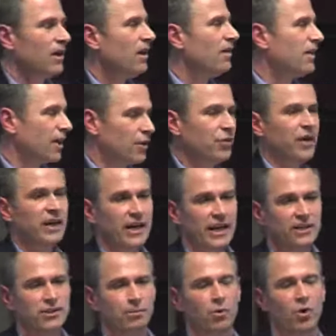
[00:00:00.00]
The other thing I'd
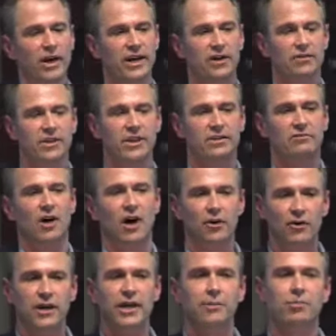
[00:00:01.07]
like to point out that
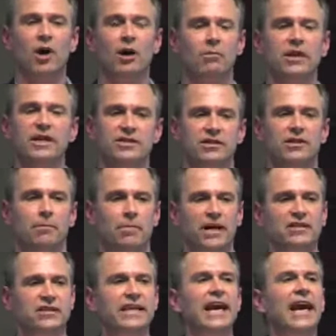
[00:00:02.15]
Otter Lake probably isn't the
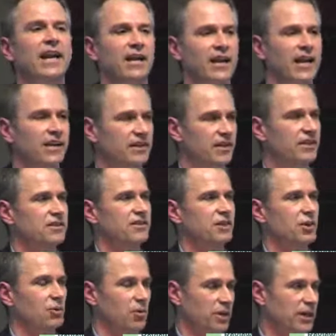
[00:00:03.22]
best candidate to
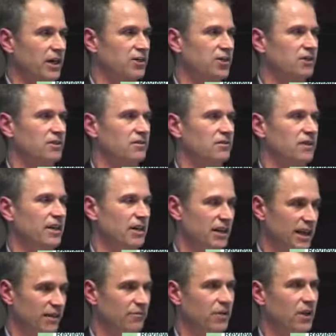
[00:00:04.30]
consider a reduction in a
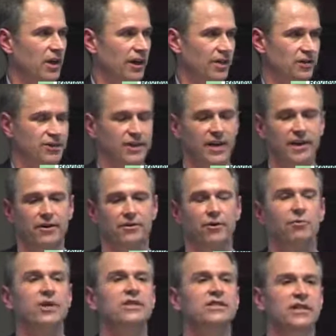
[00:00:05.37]
landfill liner standard. And
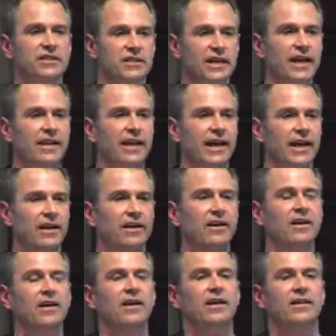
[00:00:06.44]
the reason I say that
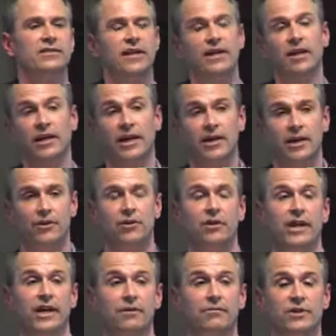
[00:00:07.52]
is that unlike other
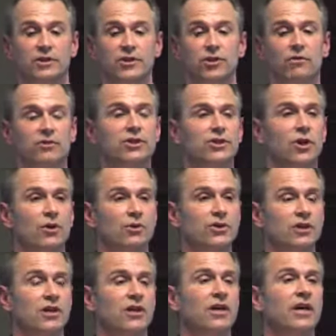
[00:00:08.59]
landfills in Nova
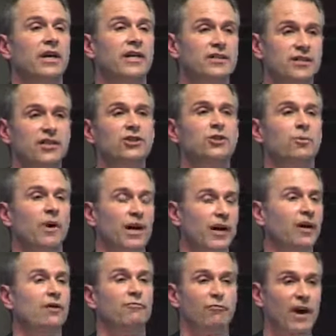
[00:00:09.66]
Scotia, it's
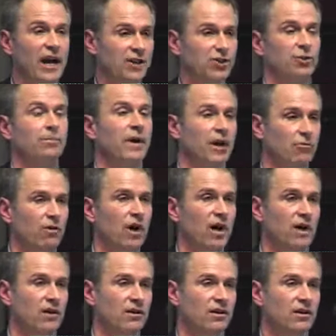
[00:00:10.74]
situated on fractured
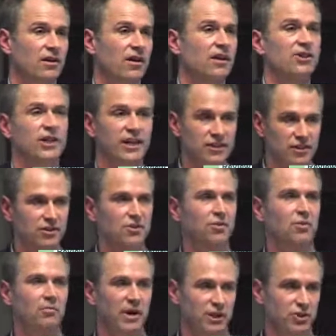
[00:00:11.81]
bedrock adjacent
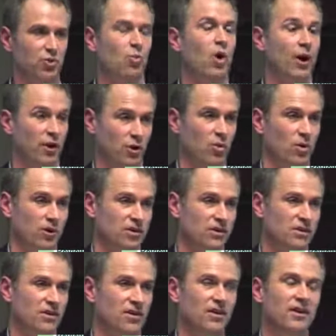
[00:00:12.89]
to a major
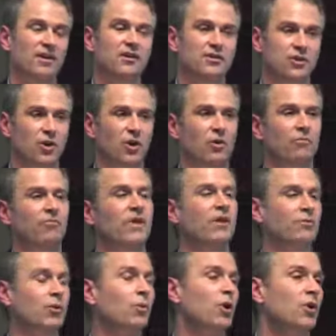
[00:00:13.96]
watercourse. So
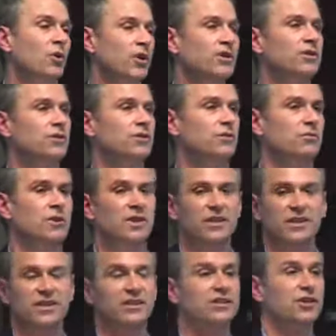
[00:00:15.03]
if you were going to
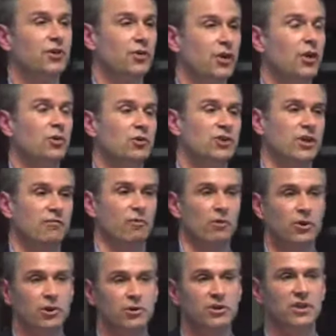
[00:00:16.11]
consider the notion of a
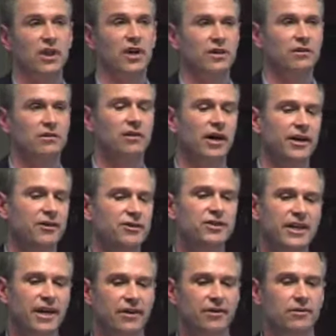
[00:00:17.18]
reduced liner
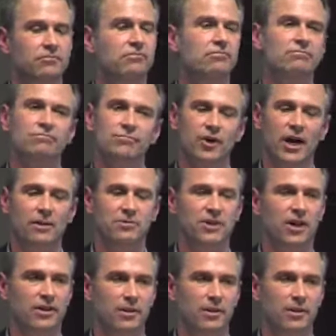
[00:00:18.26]
standard, perhaps not